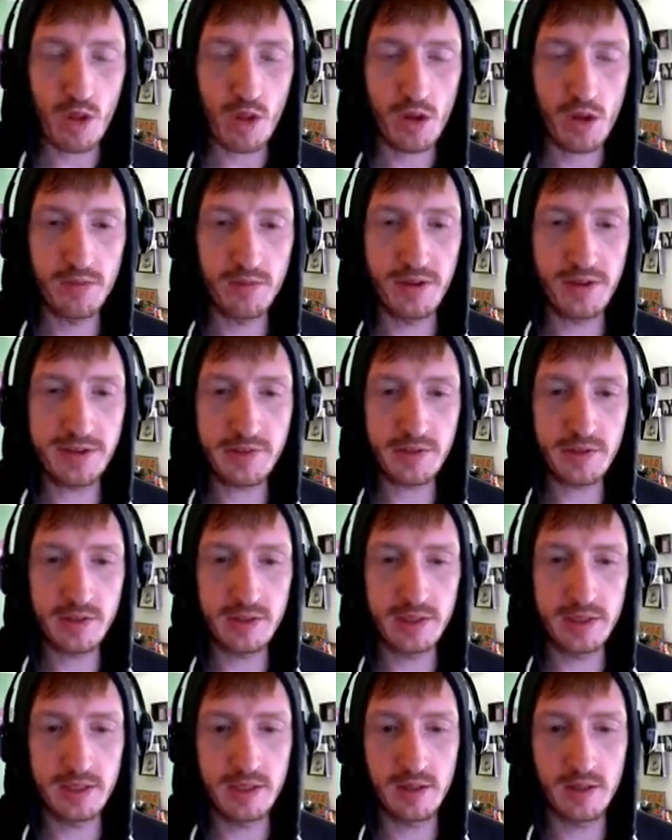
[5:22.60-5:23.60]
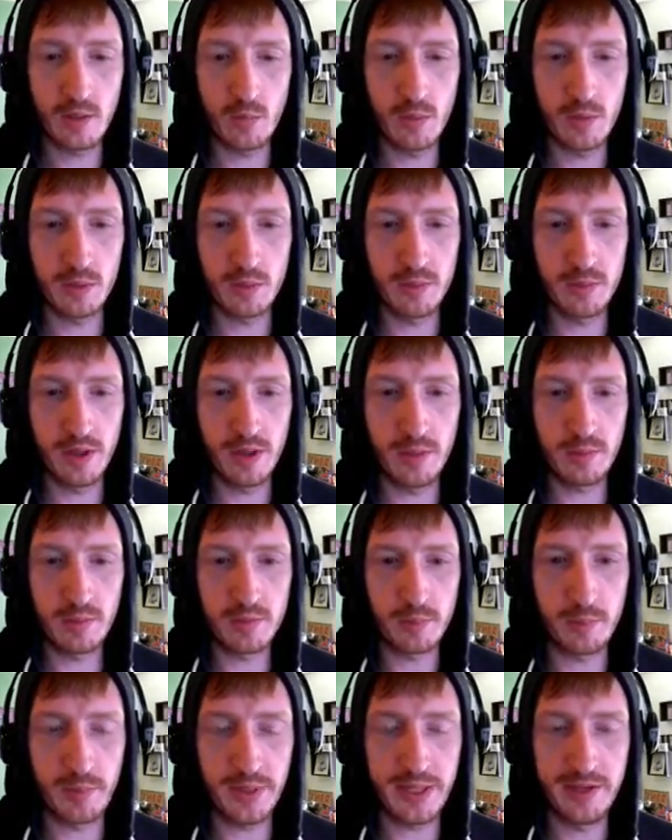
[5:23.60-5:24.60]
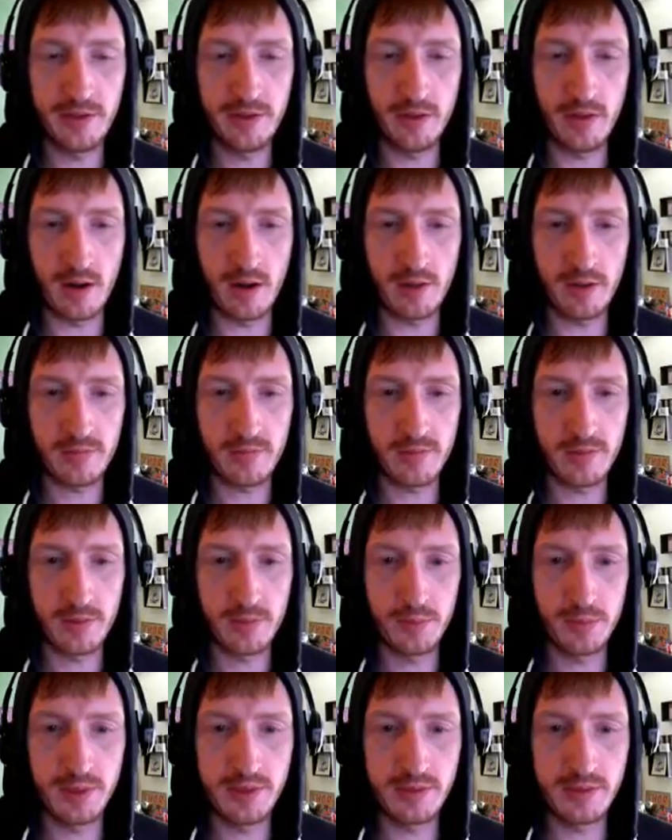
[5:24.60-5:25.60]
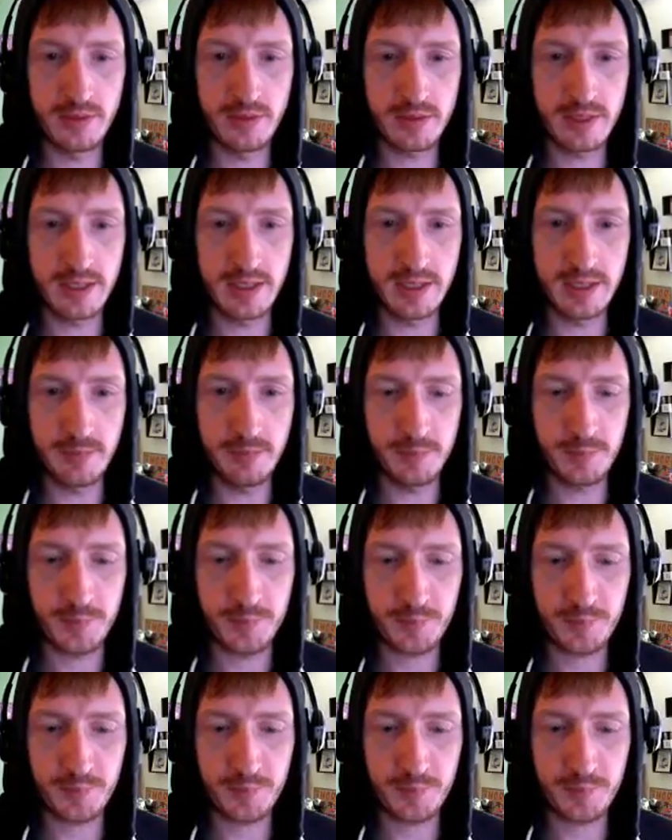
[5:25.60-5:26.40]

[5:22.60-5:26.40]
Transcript: eventually we'll be able to peel off the original team